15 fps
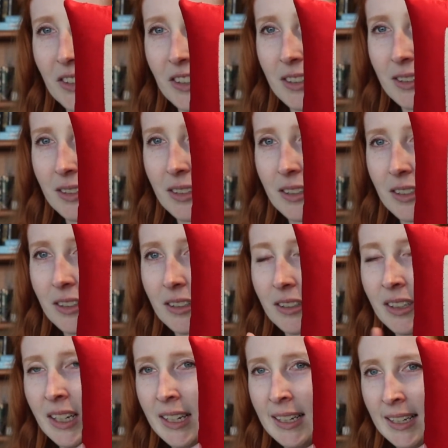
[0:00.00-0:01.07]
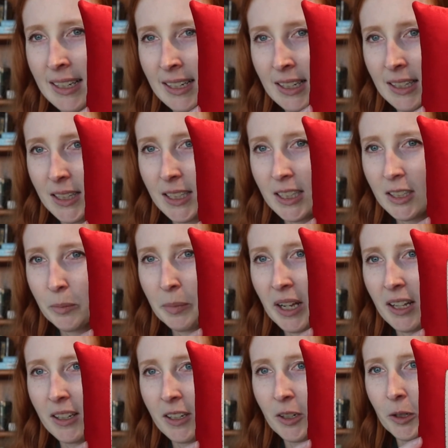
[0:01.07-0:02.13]
just a little
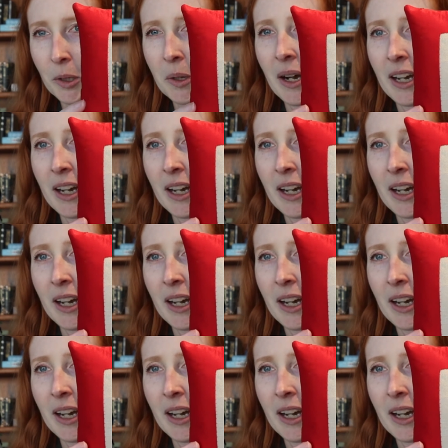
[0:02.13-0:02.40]
pillow.